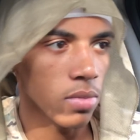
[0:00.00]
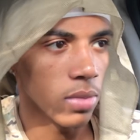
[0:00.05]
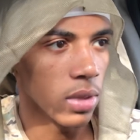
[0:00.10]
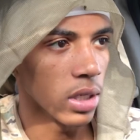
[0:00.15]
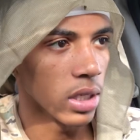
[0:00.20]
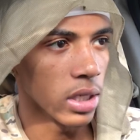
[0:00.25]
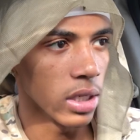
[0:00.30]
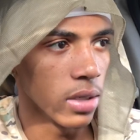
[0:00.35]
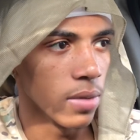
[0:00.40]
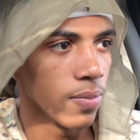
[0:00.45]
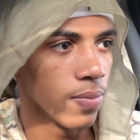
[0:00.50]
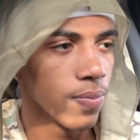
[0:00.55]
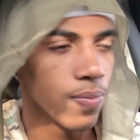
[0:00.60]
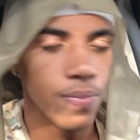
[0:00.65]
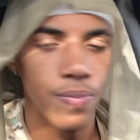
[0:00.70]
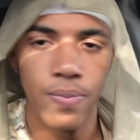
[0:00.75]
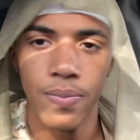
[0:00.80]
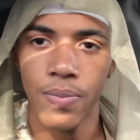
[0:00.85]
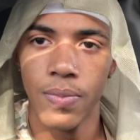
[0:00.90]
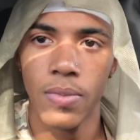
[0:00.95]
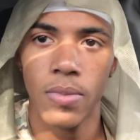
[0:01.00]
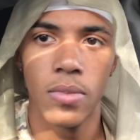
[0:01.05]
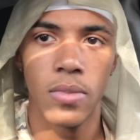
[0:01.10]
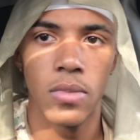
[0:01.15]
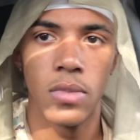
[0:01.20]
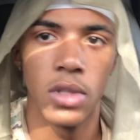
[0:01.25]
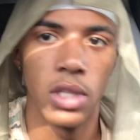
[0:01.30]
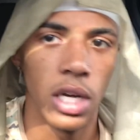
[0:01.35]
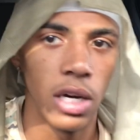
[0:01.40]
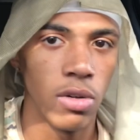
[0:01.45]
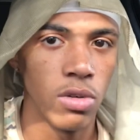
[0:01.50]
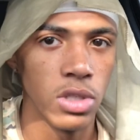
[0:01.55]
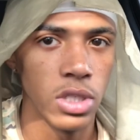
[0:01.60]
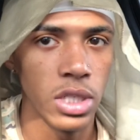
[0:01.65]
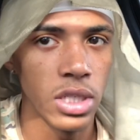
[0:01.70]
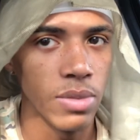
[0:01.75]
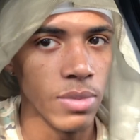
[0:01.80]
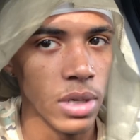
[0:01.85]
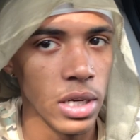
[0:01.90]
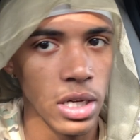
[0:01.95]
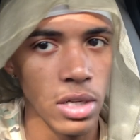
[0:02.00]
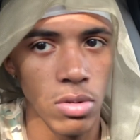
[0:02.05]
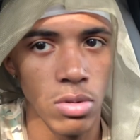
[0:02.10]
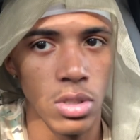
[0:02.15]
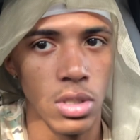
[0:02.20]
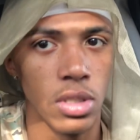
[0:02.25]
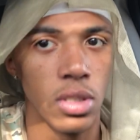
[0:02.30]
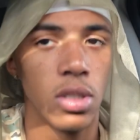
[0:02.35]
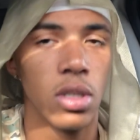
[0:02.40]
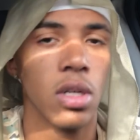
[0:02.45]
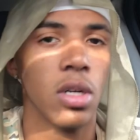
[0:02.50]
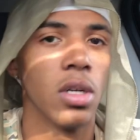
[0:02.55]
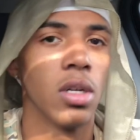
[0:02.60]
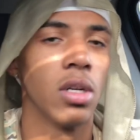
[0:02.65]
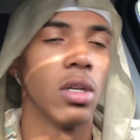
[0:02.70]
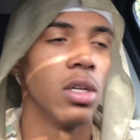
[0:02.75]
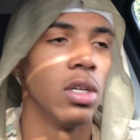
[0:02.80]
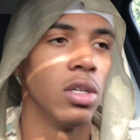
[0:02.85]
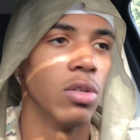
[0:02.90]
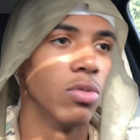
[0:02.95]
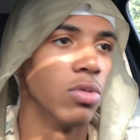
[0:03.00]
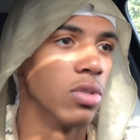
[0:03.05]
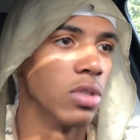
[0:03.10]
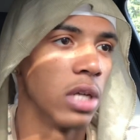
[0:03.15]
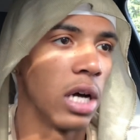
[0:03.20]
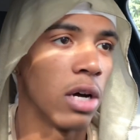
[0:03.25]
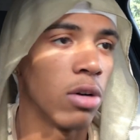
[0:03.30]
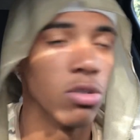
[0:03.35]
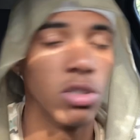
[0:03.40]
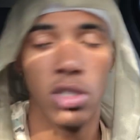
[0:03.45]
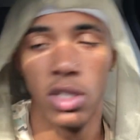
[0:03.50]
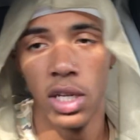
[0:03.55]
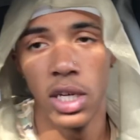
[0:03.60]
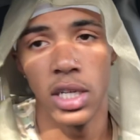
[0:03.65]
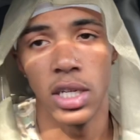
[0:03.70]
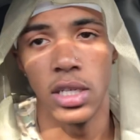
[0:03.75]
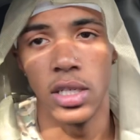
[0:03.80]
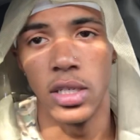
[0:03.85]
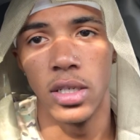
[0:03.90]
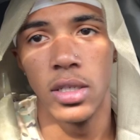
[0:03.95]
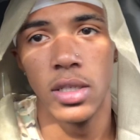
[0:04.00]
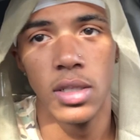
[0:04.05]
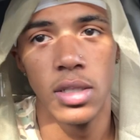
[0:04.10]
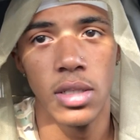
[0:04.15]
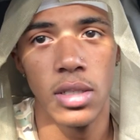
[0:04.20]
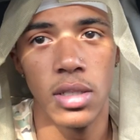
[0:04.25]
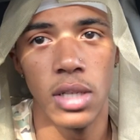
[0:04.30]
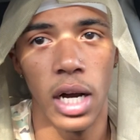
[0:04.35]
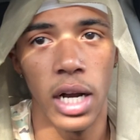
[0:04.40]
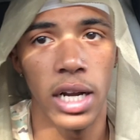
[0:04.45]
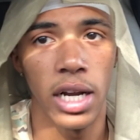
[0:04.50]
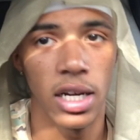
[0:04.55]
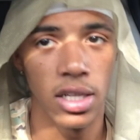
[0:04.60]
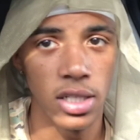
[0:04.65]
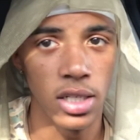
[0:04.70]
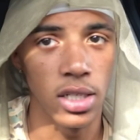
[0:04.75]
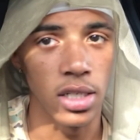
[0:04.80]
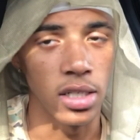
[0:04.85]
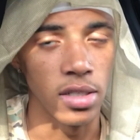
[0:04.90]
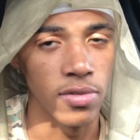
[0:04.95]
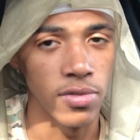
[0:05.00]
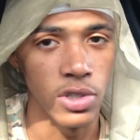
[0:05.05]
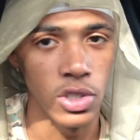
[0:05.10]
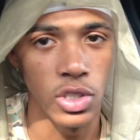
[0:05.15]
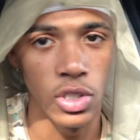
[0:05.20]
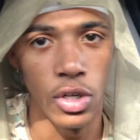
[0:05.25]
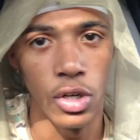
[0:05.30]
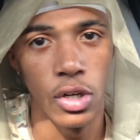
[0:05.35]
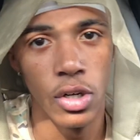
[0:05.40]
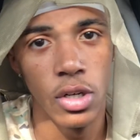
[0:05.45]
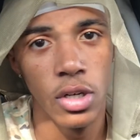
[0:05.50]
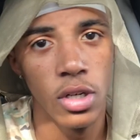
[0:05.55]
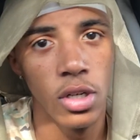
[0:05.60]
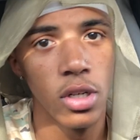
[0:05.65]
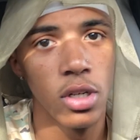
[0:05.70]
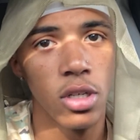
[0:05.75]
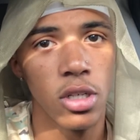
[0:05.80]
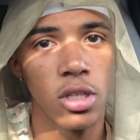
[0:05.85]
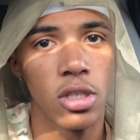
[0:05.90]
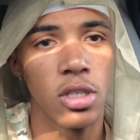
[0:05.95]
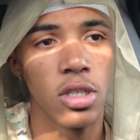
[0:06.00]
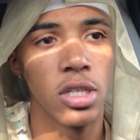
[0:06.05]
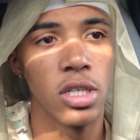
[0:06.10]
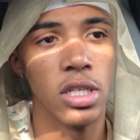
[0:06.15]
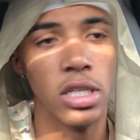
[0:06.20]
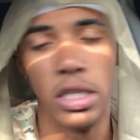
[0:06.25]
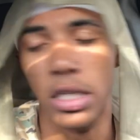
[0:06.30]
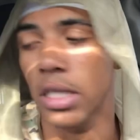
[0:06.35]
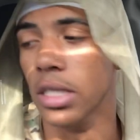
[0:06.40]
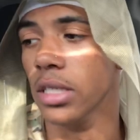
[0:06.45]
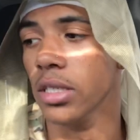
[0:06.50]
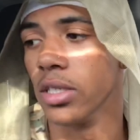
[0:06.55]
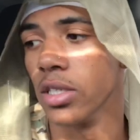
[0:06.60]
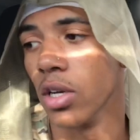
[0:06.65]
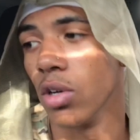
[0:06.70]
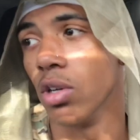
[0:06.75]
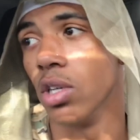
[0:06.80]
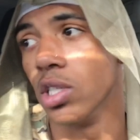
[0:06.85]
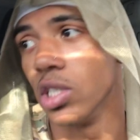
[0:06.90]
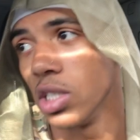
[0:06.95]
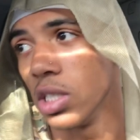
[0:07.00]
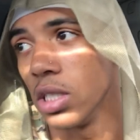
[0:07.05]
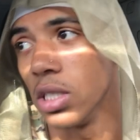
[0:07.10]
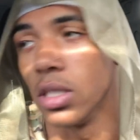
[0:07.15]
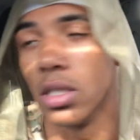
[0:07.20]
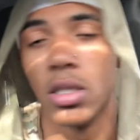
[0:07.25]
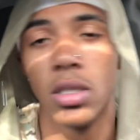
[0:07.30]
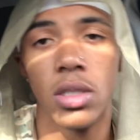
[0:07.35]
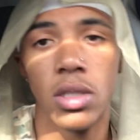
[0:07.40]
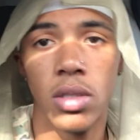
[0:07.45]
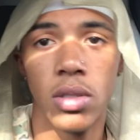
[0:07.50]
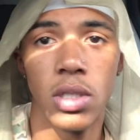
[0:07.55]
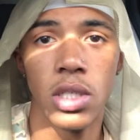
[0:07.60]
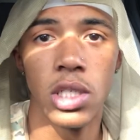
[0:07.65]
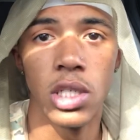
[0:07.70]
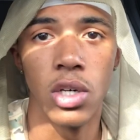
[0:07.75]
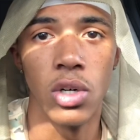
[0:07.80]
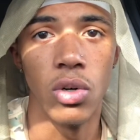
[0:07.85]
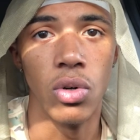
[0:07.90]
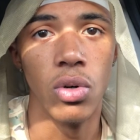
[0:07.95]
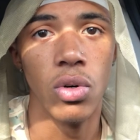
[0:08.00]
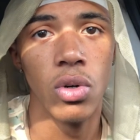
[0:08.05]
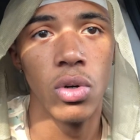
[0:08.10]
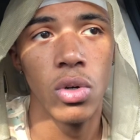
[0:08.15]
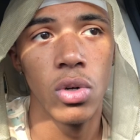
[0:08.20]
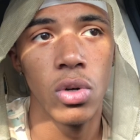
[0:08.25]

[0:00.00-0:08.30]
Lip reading: but yeah, that was it, man. It was I was lucky. I got lucky for sure, and so did she. So